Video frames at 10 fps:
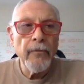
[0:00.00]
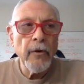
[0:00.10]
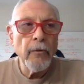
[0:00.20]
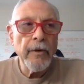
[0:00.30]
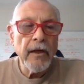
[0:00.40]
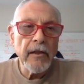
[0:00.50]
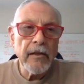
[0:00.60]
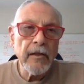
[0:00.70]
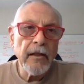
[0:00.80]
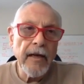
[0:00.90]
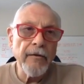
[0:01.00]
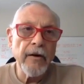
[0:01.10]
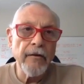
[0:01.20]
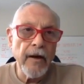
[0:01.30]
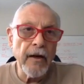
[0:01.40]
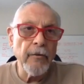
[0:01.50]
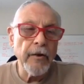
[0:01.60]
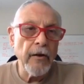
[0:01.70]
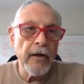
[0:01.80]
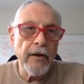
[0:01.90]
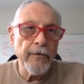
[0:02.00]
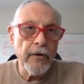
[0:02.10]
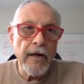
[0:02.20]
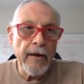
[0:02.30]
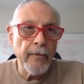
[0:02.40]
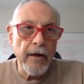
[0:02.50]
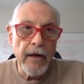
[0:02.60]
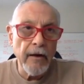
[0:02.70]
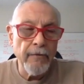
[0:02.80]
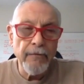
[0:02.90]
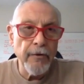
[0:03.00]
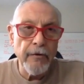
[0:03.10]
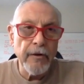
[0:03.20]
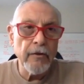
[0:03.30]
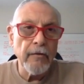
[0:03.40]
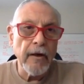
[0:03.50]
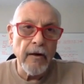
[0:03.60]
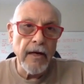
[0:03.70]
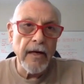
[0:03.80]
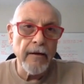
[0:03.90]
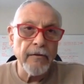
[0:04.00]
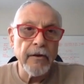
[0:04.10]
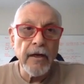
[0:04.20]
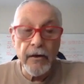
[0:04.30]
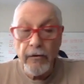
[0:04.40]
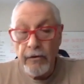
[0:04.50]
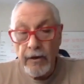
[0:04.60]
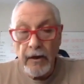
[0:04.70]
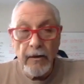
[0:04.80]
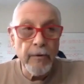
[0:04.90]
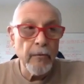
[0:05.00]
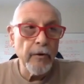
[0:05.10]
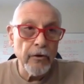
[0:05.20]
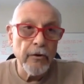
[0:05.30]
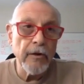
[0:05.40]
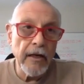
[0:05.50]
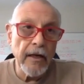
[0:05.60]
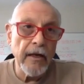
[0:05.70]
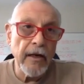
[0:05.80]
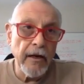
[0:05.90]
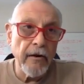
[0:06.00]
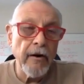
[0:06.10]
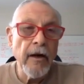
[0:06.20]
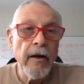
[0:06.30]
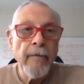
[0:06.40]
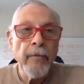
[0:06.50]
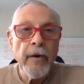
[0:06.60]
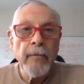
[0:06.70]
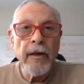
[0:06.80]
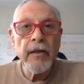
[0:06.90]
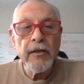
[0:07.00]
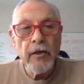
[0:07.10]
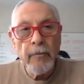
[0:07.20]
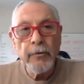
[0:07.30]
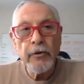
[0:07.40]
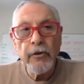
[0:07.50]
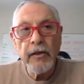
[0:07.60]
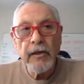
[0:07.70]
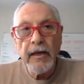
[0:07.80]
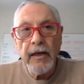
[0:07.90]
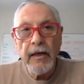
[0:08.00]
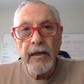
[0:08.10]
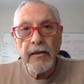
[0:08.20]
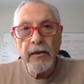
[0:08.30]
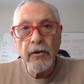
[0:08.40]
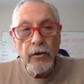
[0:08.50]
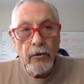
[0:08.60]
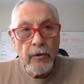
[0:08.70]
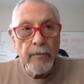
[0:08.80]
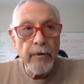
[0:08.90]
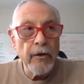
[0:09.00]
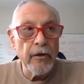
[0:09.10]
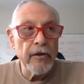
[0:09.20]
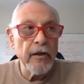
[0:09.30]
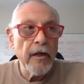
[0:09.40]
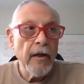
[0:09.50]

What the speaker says: we can still have an event. We don't have to hibernate for the rest of our lives, I don't think, but we should take care. But it's an opportunity, and it's a good one because,